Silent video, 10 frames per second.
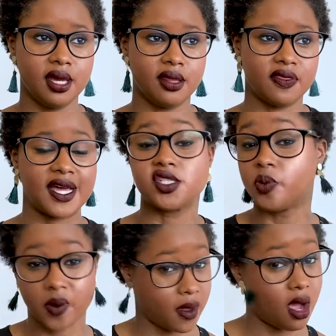that's
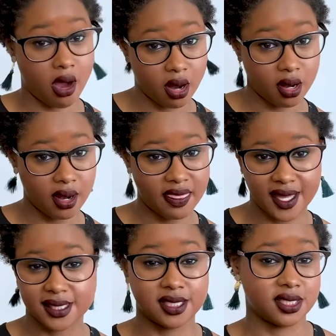where we are, and
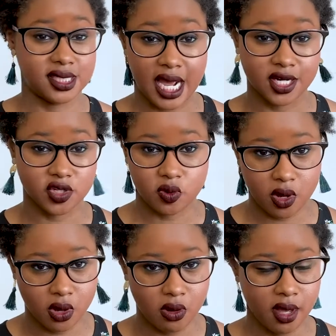that's the status
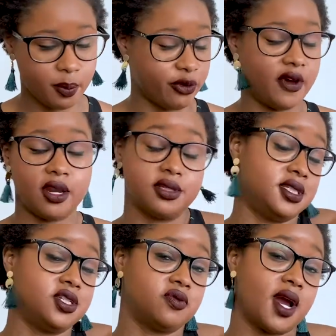quo, and providers
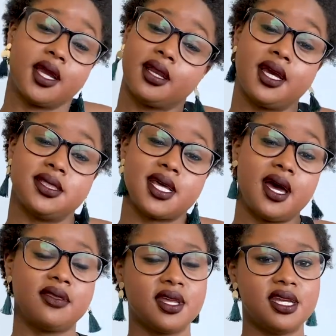need to recognize
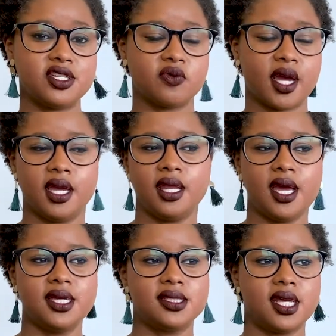that. They need to
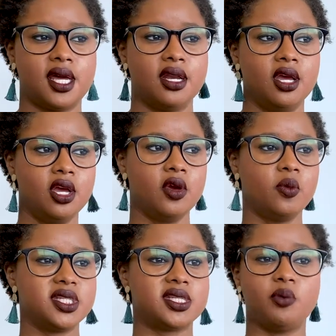recognize that
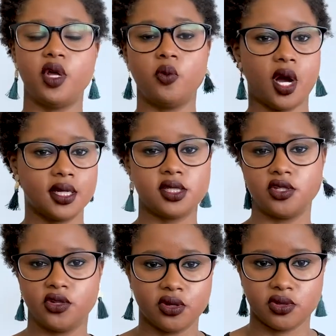when someone walks
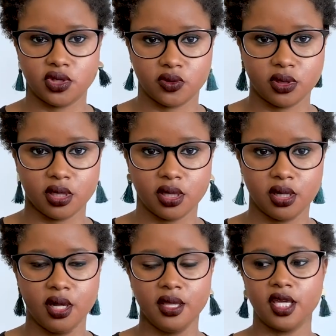into their door,
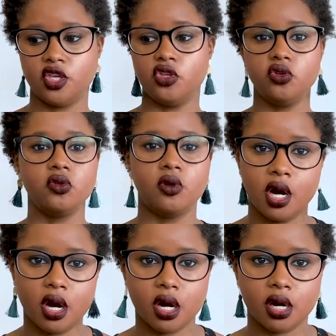you
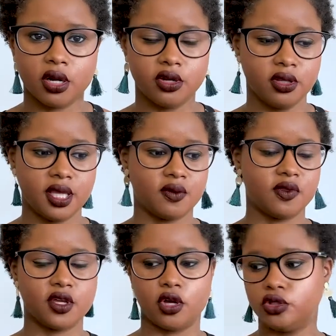are
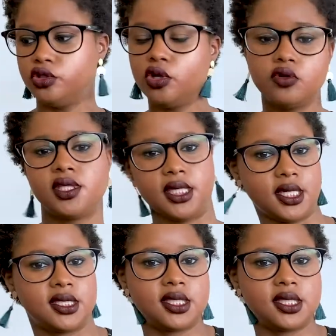the closest